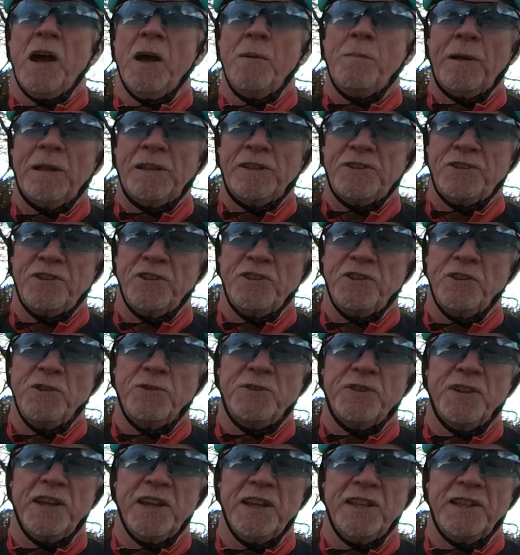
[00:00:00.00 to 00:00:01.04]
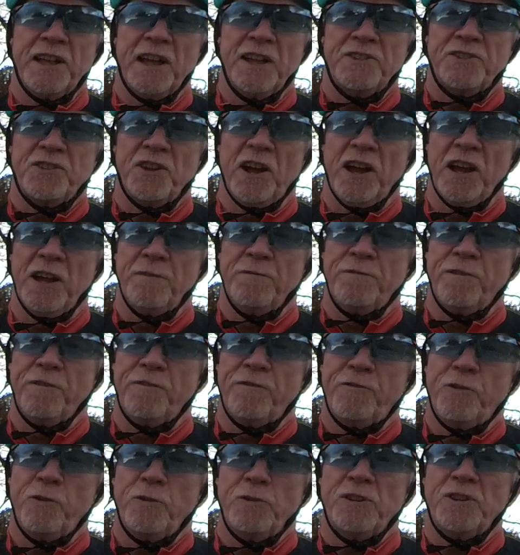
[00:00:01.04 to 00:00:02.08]
I managed to use it in that time
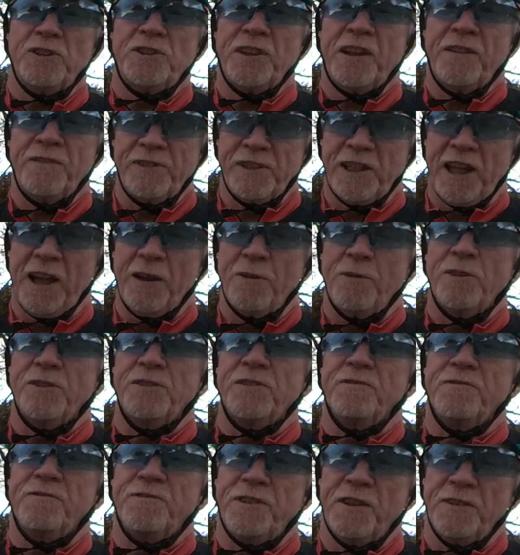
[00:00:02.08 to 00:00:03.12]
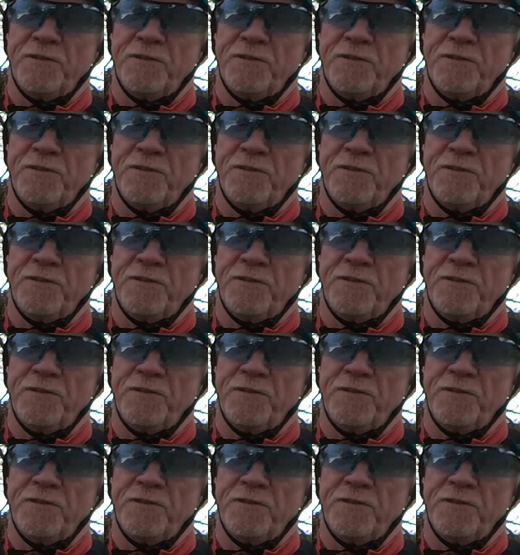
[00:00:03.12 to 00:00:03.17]
for 47 hours and